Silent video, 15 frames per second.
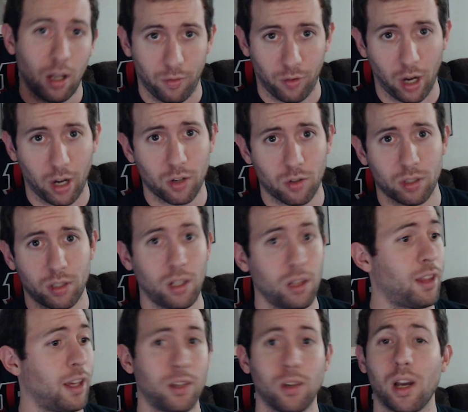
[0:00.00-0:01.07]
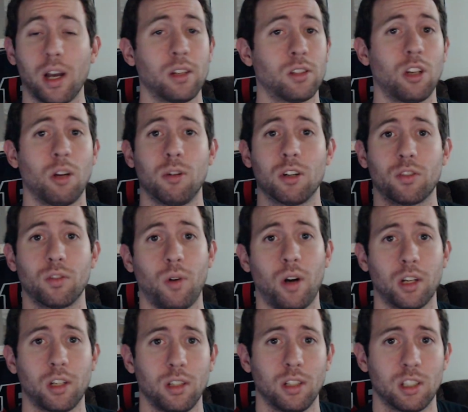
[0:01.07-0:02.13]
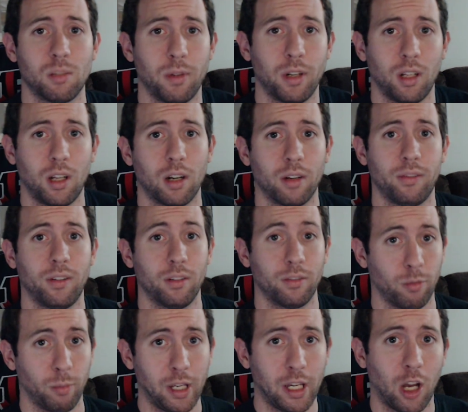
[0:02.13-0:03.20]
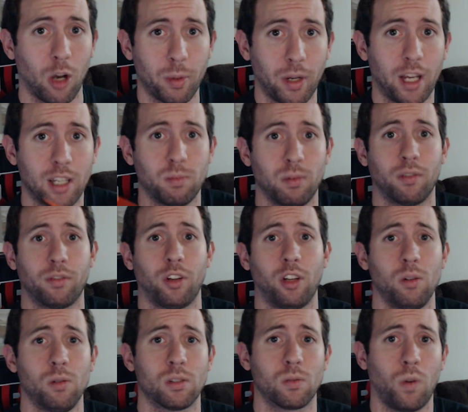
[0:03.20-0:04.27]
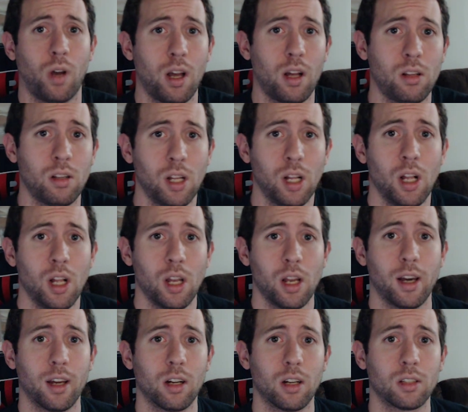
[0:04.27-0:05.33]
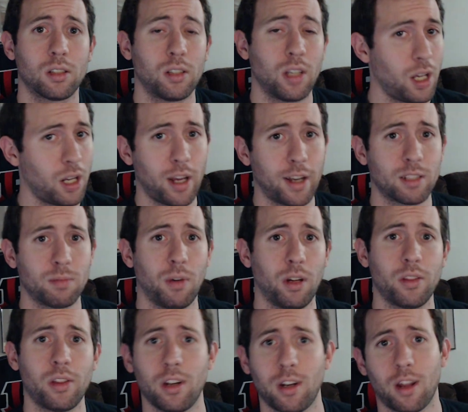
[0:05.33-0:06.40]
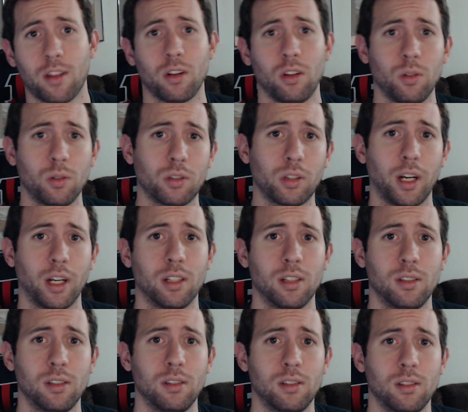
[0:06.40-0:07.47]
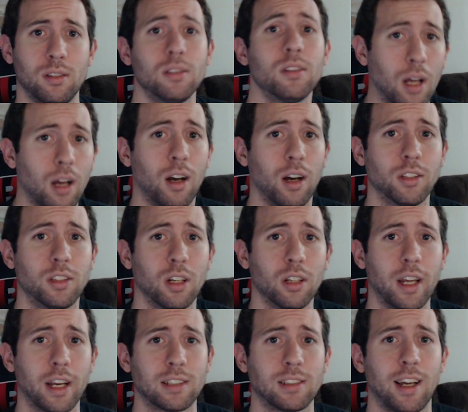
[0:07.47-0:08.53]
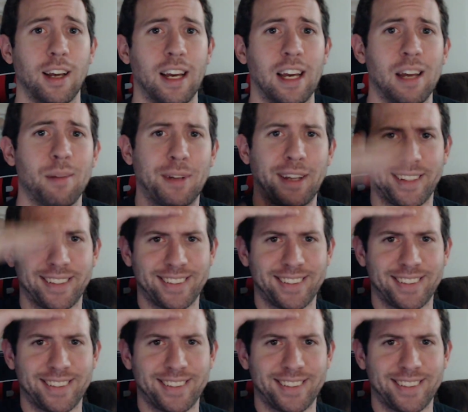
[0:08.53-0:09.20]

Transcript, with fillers: If you're not interested, thank you guys so much for watching. This has been a lot of fun for me. I hope it has been for you as well. And I'll see you next month in another Loot Crate. Until next time.